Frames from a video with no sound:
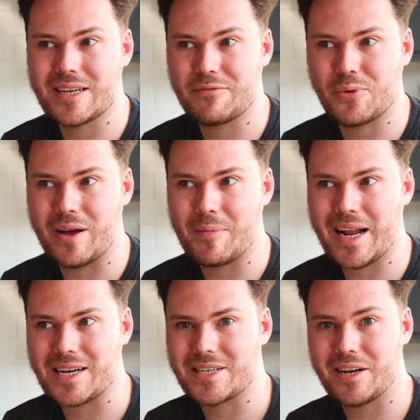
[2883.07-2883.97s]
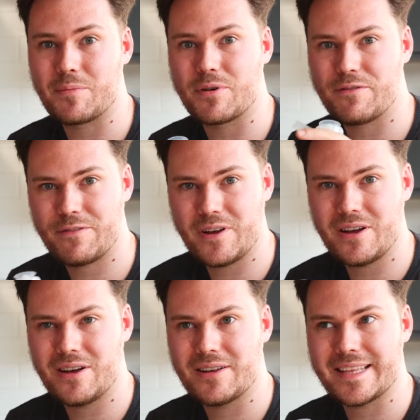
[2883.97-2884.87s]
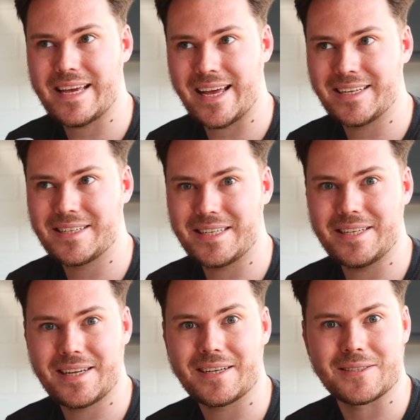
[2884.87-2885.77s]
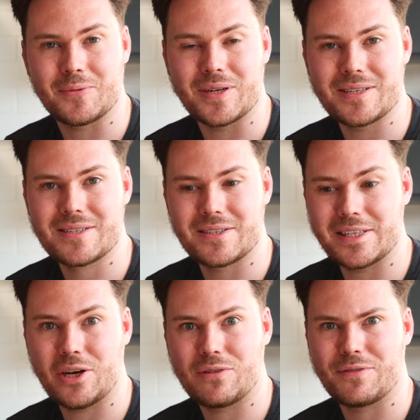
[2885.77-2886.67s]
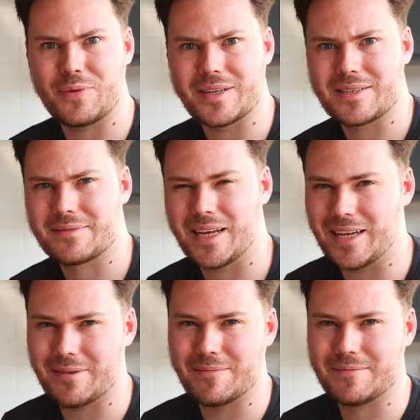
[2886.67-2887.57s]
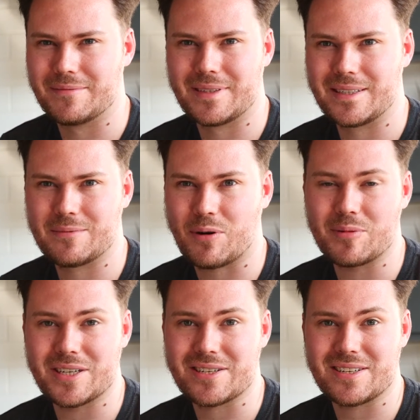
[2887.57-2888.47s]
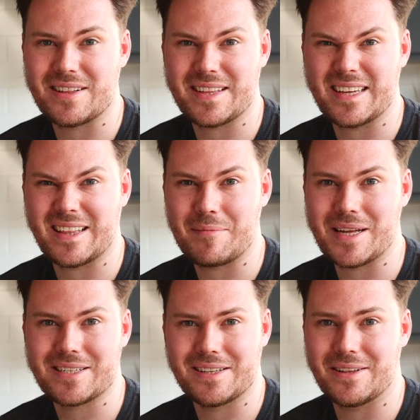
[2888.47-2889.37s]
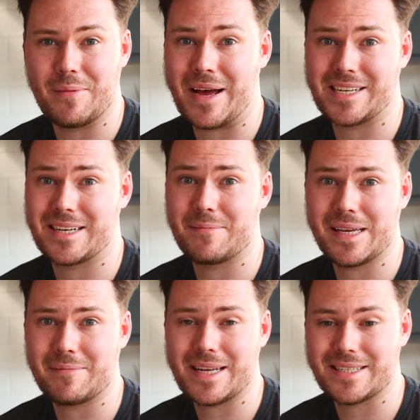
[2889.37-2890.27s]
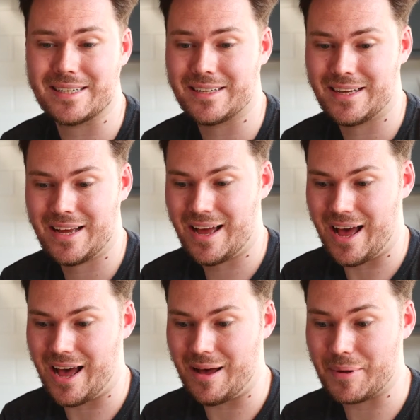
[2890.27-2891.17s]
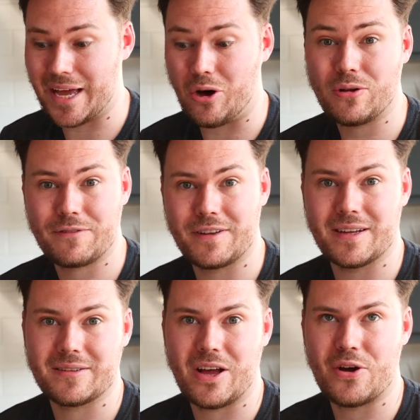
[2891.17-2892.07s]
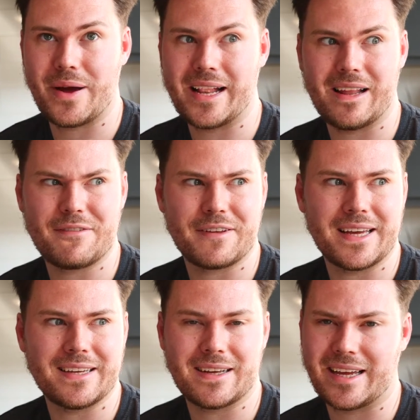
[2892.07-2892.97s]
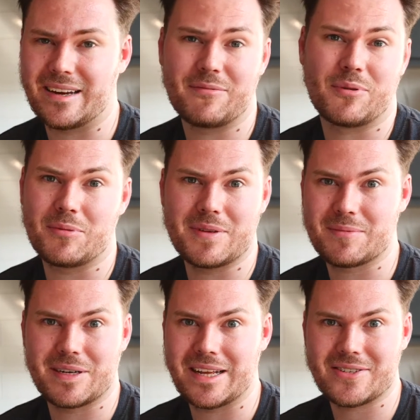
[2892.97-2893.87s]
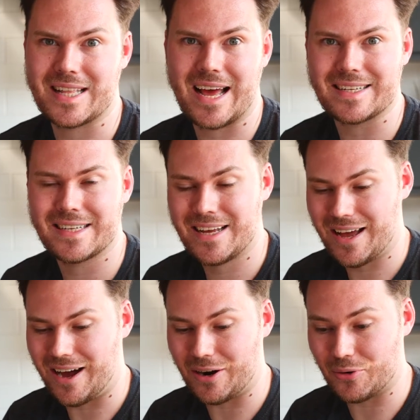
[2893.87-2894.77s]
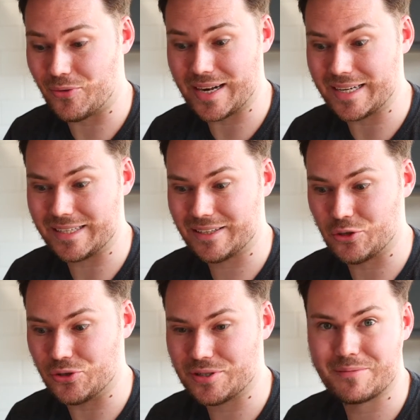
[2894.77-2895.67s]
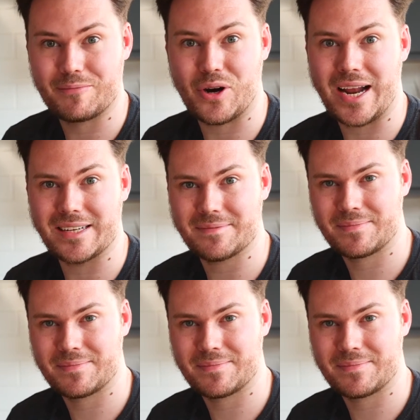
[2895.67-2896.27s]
everywhere, but actually I prefer the NT Cutter ones to the Ulfa ones. It's probably just because I think they're better than them actually being better. But yeah, Ulfa, O-L-F-A, again I'll probably mispronounce that, are a really good brand.